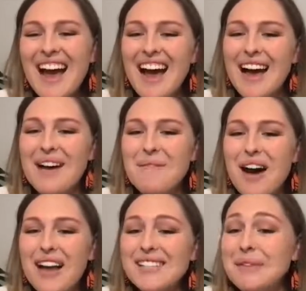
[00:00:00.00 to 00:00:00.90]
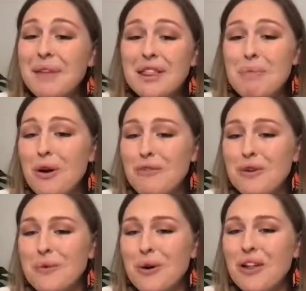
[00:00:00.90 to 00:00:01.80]
it seemed like the perfect
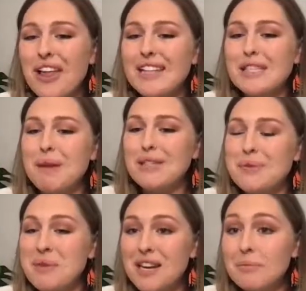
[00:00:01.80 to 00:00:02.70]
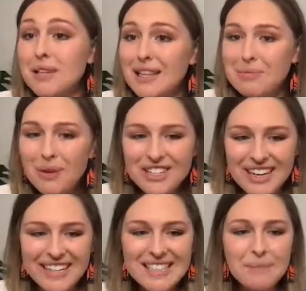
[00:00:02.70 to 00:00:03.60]
role and space for me to complete the
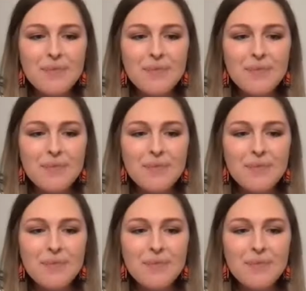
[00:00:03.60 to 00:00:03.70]
project.